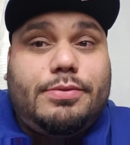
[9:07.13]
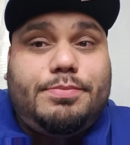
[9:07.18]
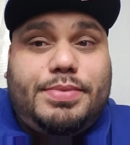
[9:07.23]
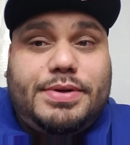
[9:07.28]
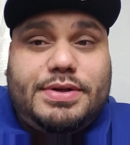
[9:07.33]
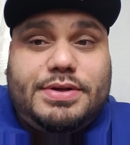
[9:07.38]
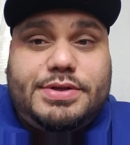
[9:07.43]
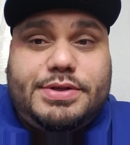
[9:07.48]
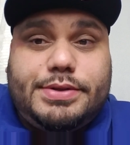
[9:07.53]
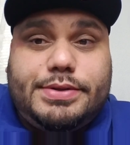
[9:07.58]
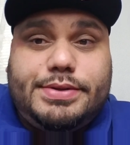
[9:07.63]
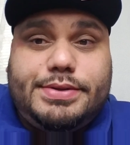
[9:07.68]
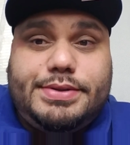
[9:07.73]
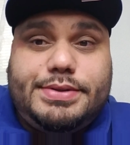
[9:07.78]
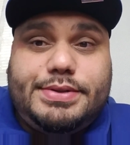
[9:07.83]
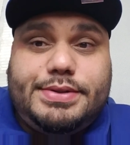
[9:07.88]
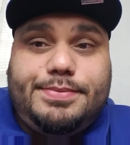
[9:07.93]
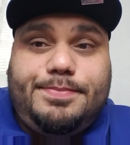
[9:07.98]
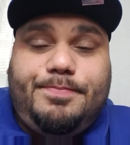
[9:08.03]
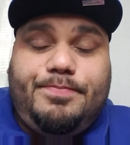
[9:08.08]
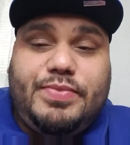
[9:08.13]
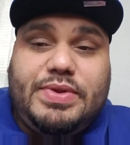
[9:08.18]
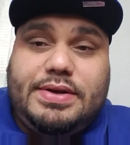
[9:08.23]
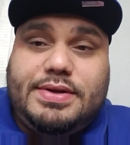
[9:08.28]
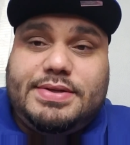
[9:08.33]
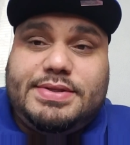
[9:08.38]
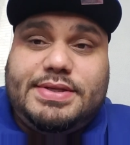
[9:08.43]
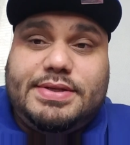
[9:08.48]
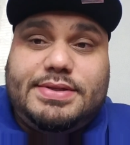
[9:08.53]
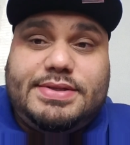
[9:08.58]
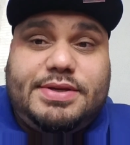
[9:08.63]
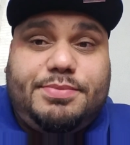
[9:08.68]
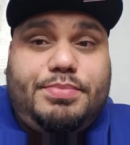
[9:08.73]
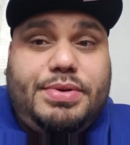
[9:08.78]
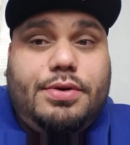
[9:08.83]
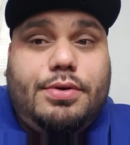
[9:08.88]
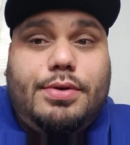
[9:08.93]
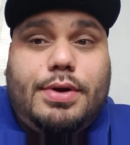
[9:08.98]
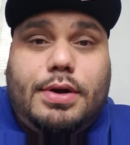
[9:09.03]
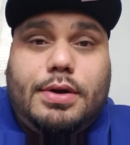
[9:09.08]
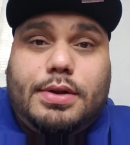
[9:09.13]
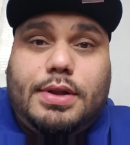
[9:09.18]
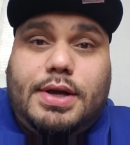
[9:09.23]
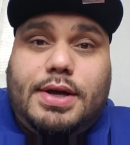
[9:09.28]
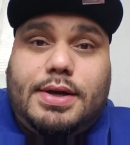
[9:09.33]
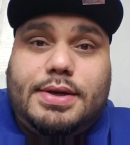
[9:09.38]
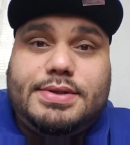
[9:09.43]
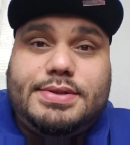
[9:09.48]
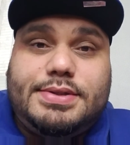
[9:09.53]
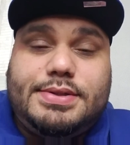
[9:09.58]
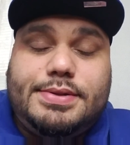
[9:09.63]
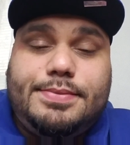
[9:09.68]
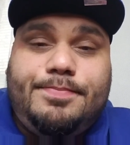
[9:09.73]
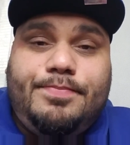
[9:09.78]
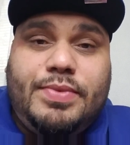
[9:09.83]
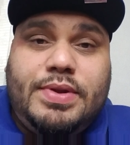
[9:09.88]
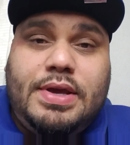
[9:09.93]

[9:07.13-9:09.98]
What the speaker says: punchers since the Pirog loss?